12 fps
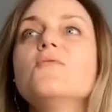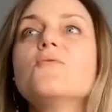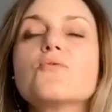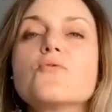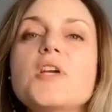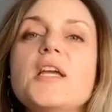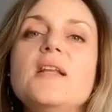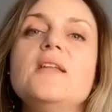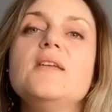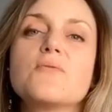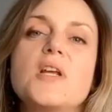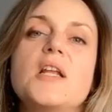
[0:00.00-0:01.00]

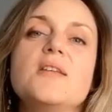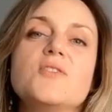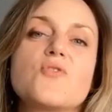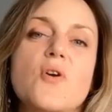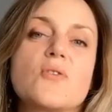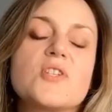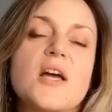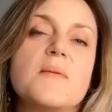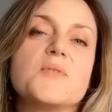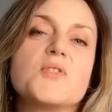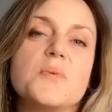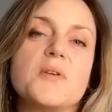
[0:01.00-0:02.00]
really, really strong
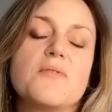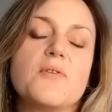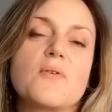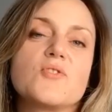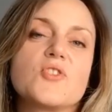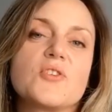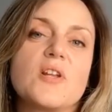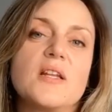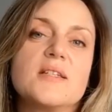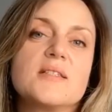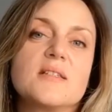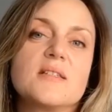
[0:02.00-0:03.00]
times to be a
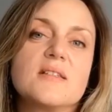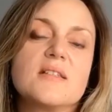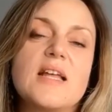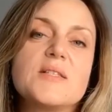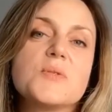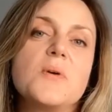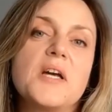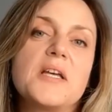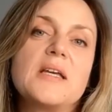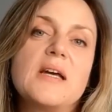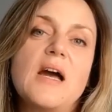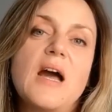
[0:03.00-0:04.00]
photojournalist. And that's
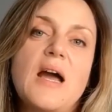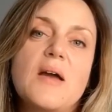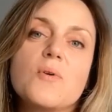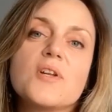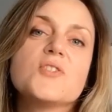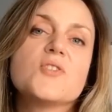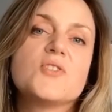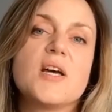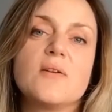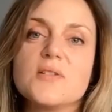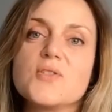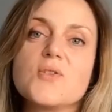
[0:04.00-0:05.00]
why I wanted to
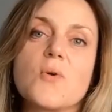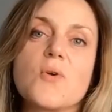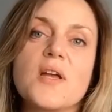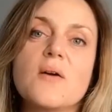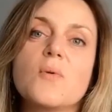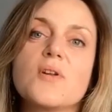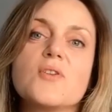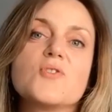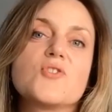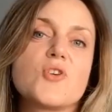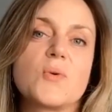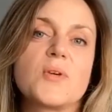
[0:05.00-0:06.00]
tell the story. I wanted
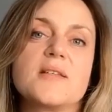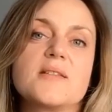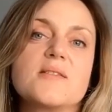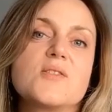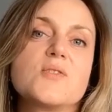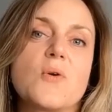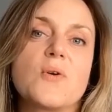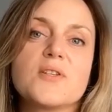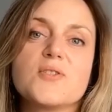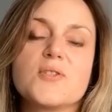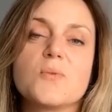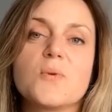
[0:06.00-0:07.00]
to showcase the story
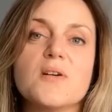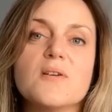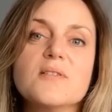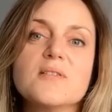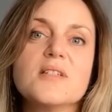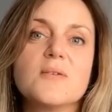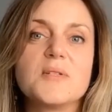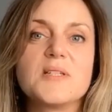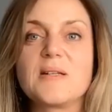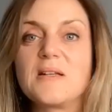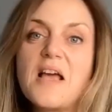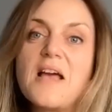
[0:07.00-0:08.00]
to the world. We
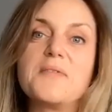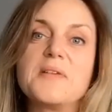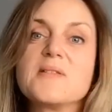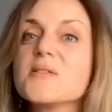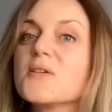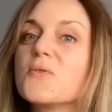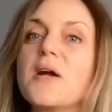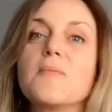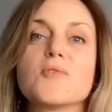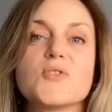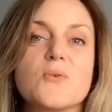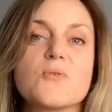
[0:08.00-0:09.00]
didn't have
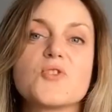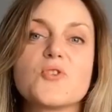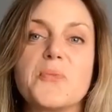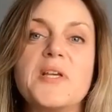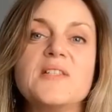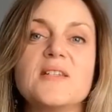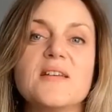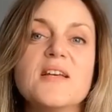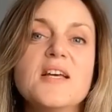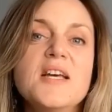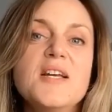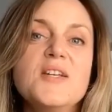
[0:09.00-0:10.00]
Instagram or social media
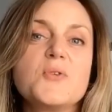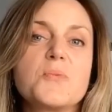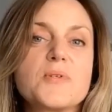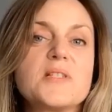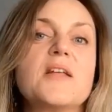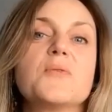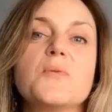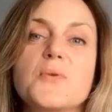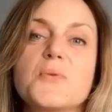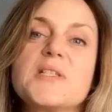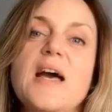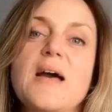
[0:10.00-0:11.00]
to present what
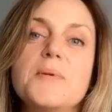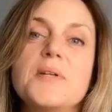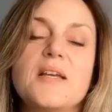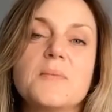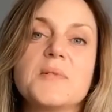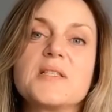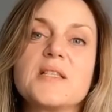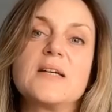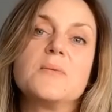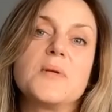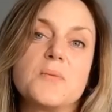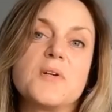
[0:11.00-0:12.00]
was happening,
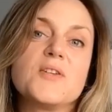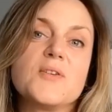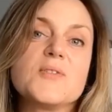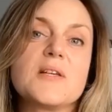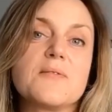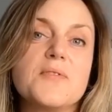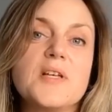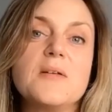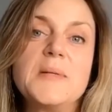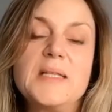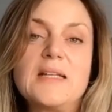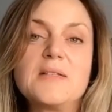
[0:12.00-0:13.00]
like, we were using
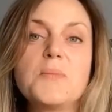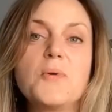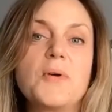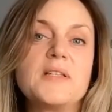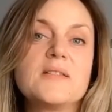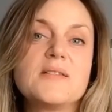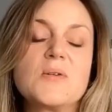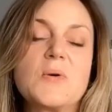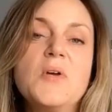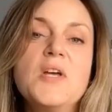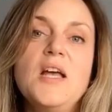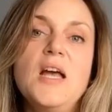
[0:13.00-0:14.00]
film at that point.
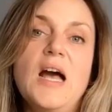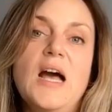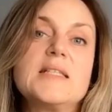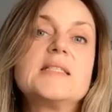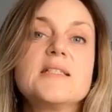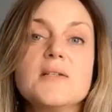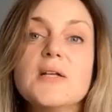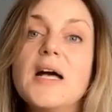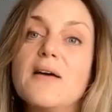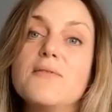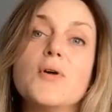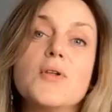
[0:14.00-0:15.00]
So I still
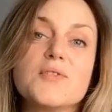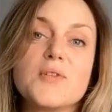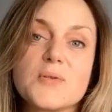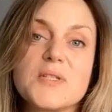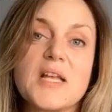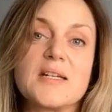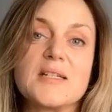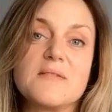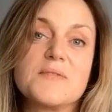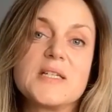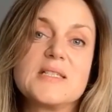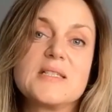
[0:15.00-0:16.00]
have all of those
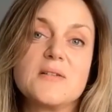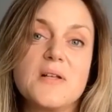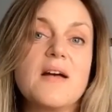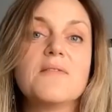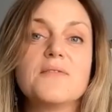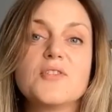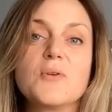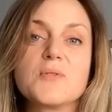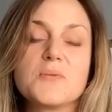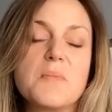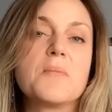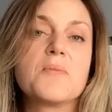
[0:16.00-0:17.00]
negatives. I still have
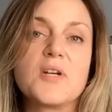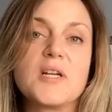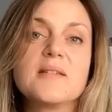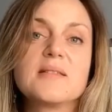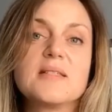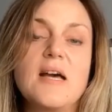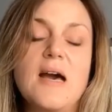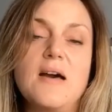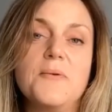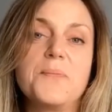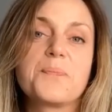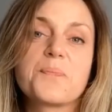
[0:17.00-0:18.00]
those memories.
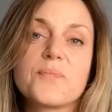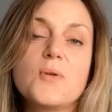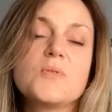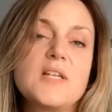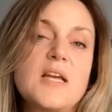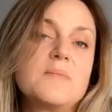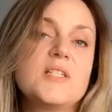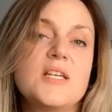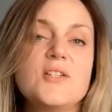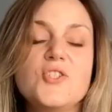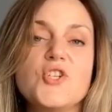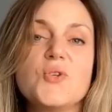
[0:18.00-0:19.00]
Those times
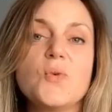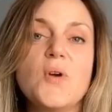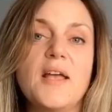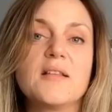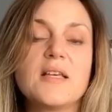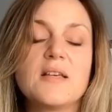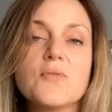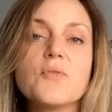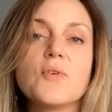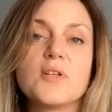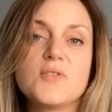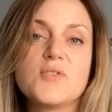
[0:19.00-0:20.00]
teach you and
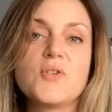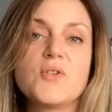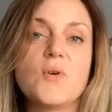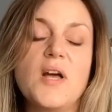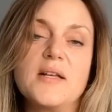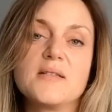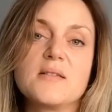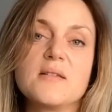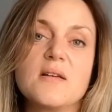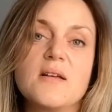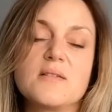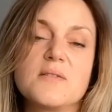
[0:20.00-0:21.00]
influence you as
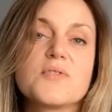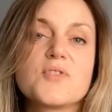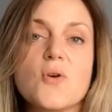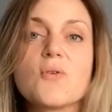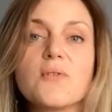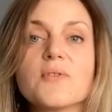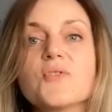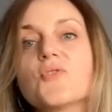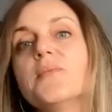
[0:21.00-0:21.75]
a photographer